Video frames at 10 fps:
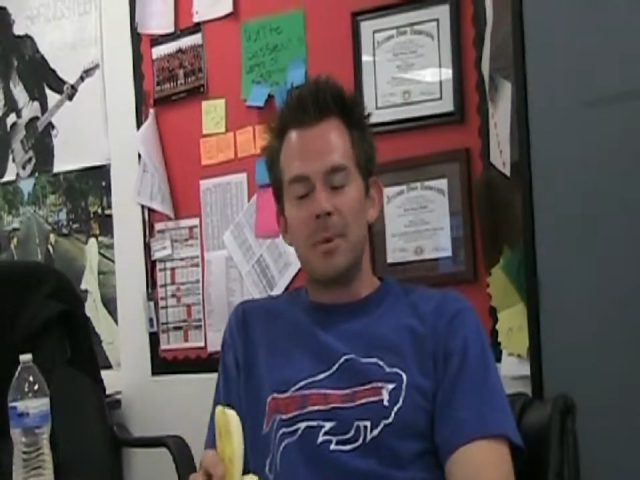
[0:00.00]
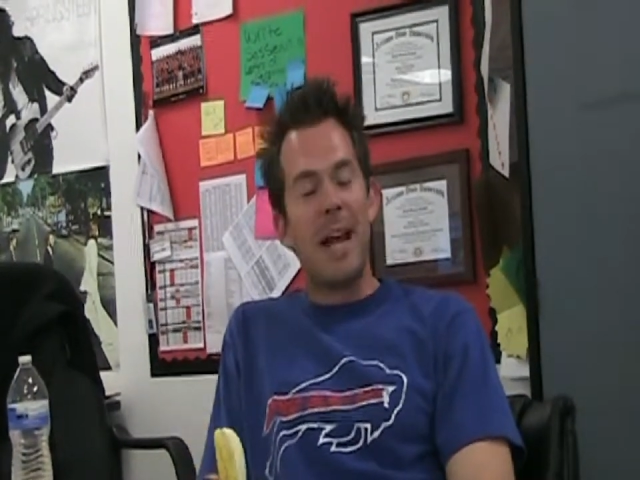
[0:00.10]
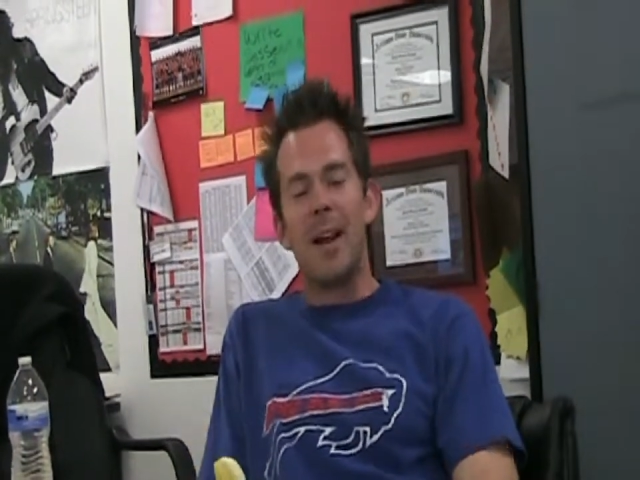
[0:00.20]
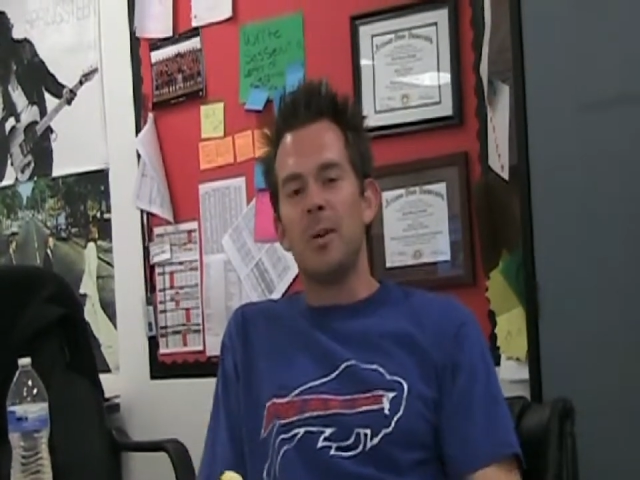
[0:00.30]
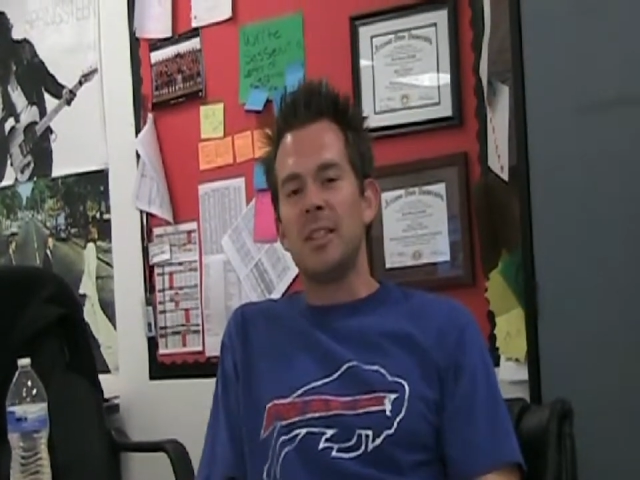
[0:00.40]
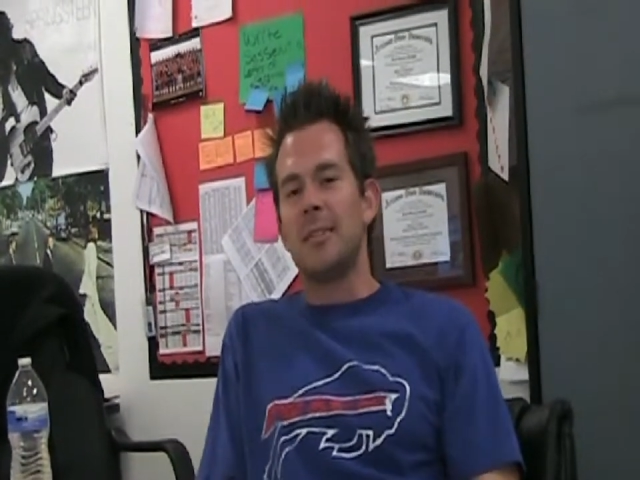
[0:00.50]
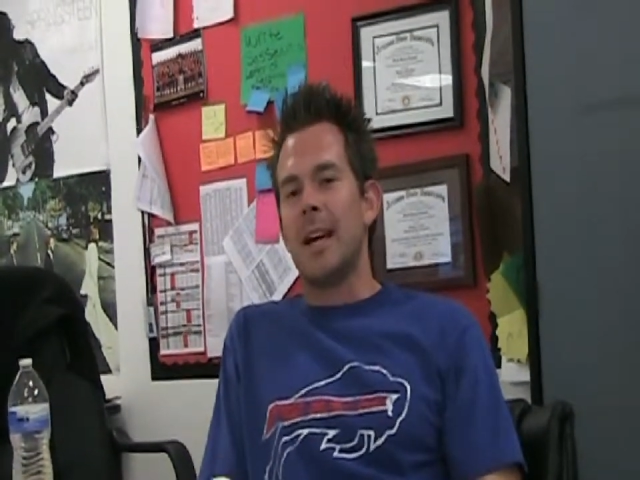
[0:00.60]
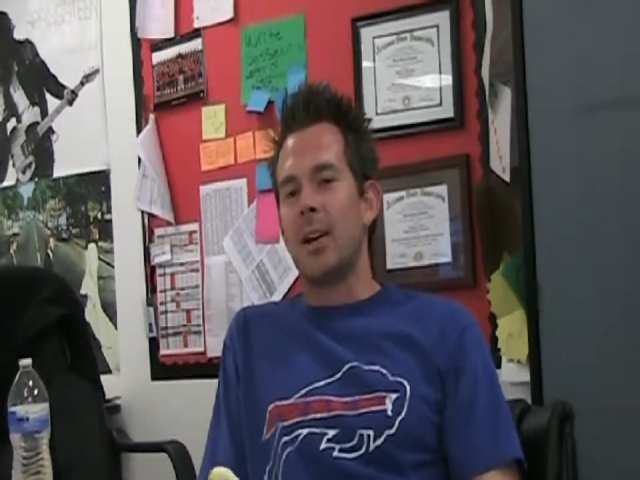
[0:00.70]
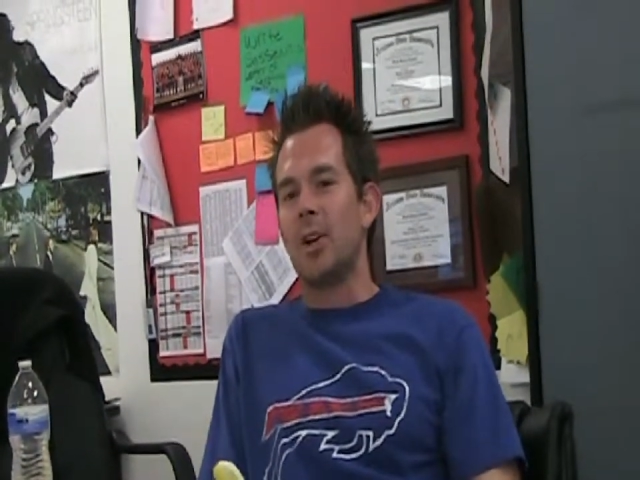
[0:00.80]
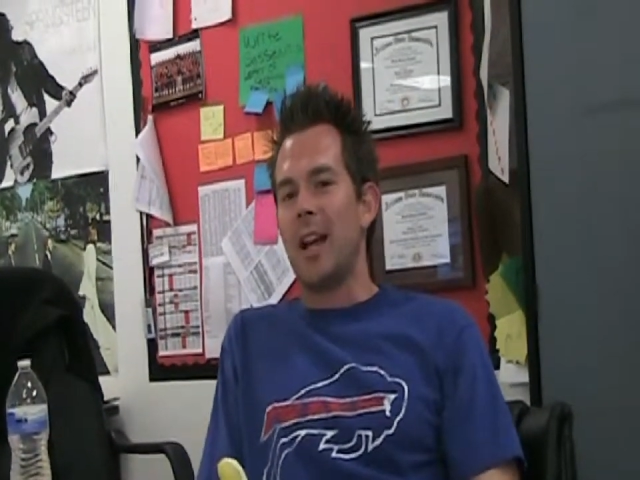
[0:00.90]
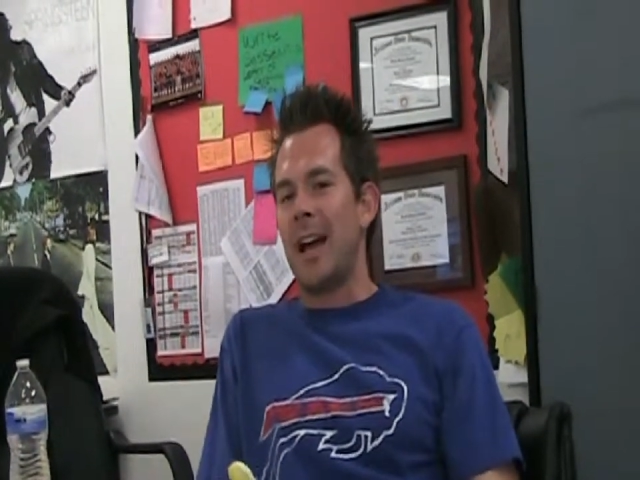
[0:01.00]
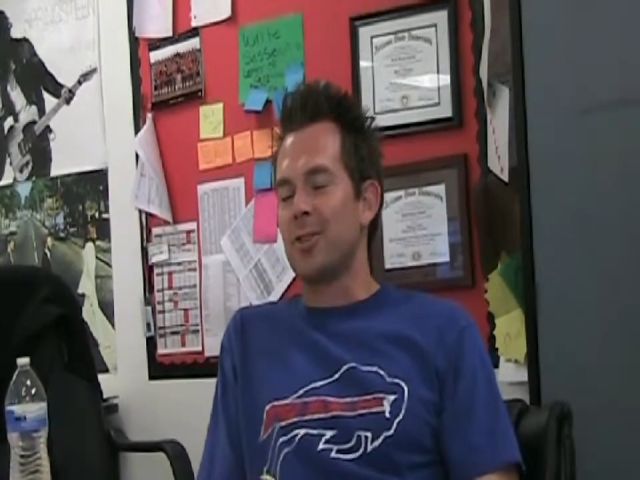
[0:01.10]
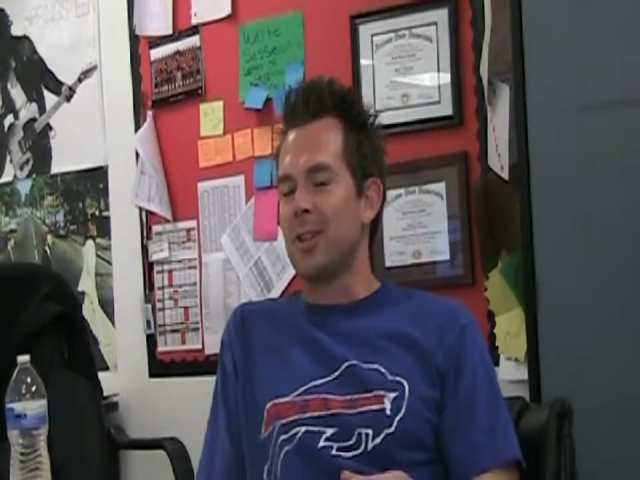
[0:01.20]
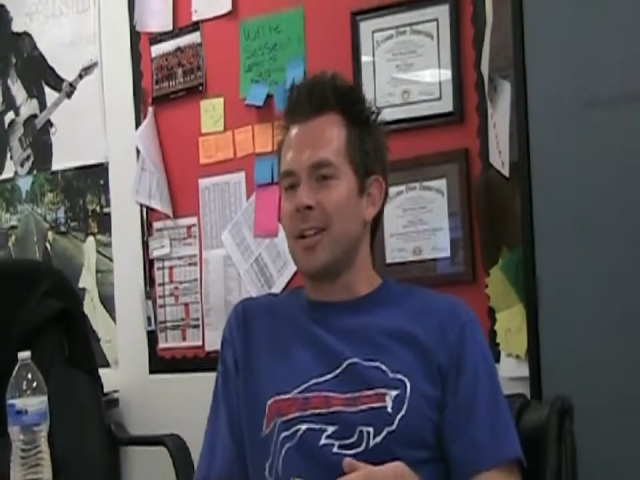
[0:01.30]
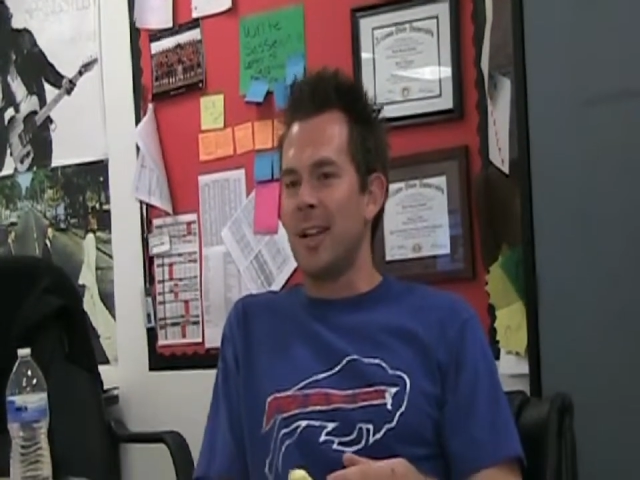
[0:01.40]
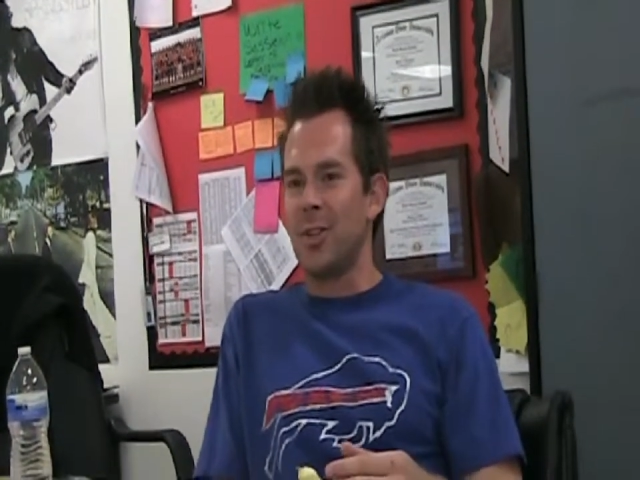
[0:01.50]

banana wasn't even that good actually that day.